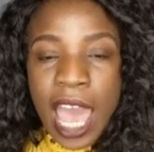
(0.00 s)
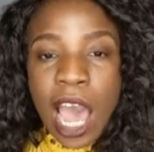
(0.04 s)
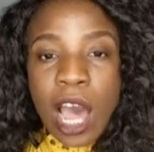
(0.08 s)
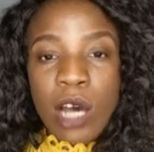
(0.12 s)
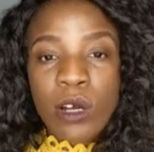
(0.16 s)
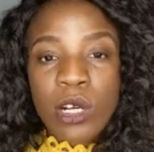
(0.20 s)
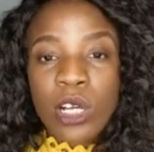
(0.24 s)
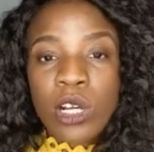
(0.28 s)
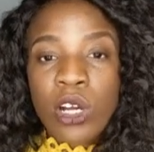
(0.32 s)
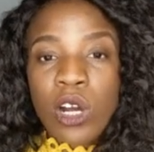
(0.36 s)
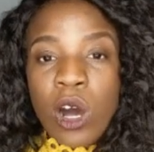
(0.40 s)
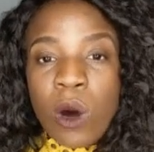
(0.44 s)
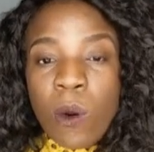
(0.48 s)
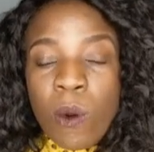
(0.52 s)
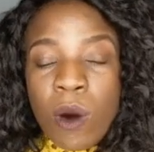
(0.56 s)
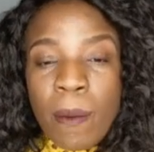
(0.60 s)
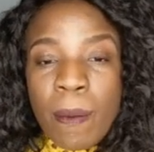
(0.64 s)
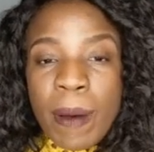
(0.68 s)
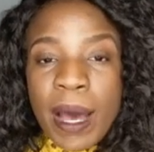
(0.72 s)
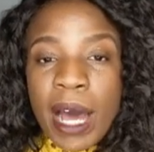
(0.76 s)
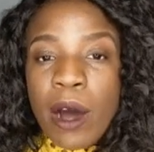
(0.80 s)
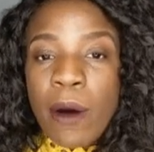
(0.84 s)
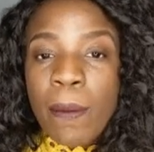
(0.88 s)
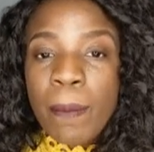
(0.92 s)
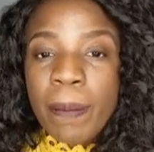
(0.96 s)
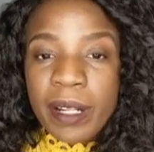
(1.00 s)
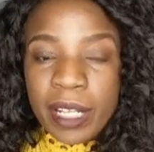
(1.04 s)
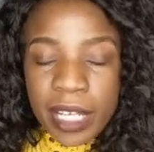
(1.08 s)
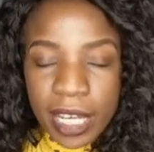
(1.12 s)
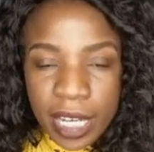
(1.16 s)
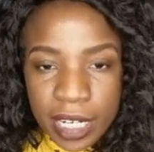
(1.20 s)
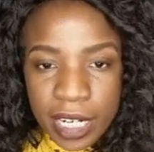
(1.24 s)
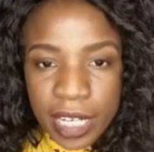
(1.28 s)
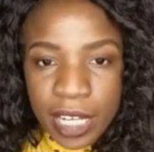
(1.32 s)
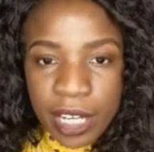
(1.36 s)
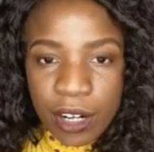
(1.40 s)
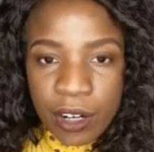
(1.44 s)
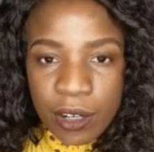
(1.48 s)
how to go about
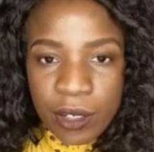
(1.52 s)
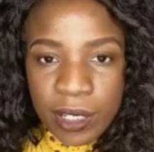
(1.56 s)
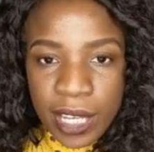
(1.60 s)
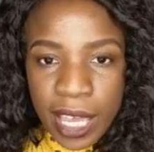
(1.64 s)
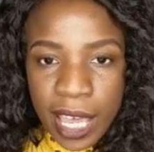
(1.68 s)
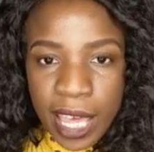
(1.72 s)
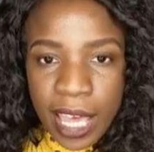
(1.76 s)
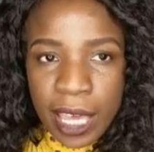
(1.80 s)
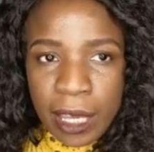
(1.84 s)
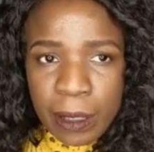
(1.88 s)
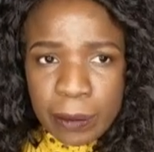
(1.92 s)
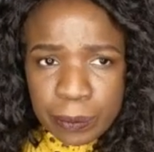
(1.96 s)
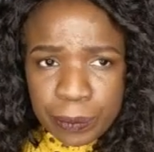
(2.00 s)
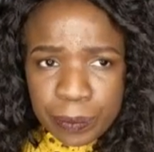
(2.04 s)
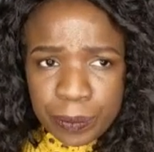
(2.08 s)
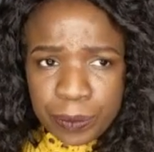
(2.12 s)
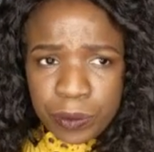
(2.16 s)
planning your day.